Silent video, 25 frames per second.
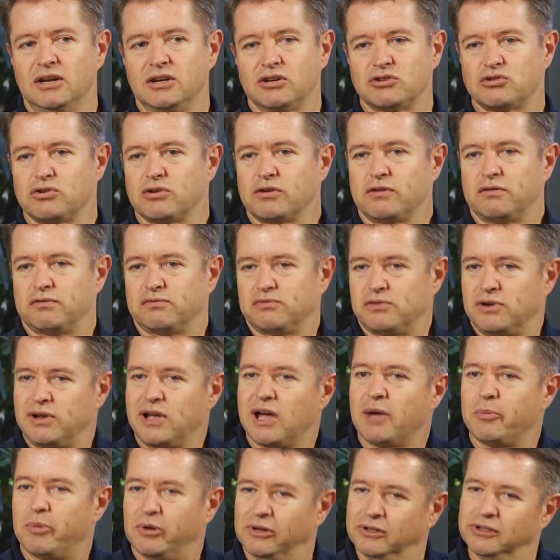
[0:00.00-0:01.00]
trying to free
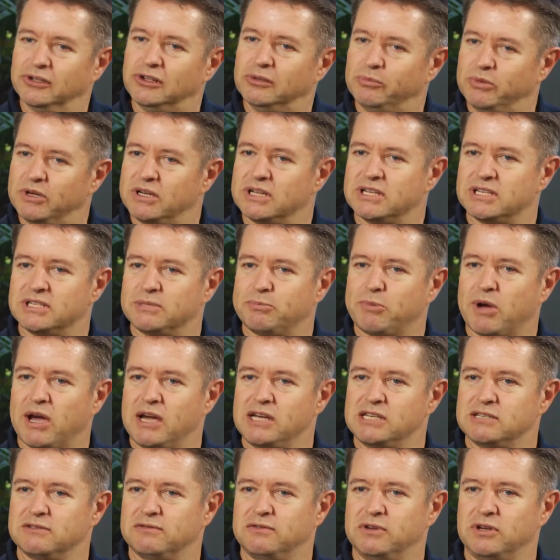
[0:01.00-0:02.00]
up a little bit of
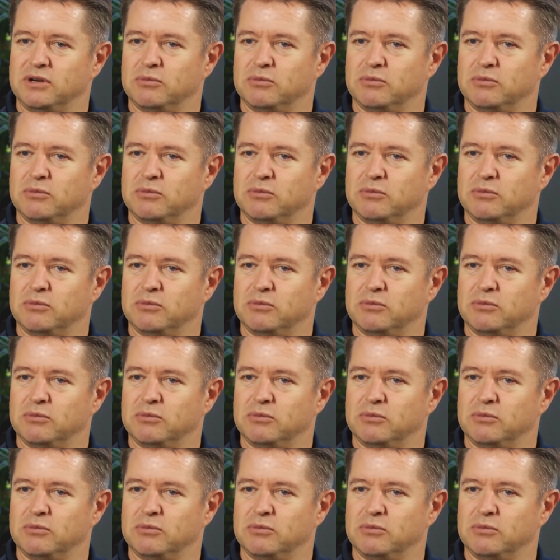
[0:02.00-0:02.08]
space for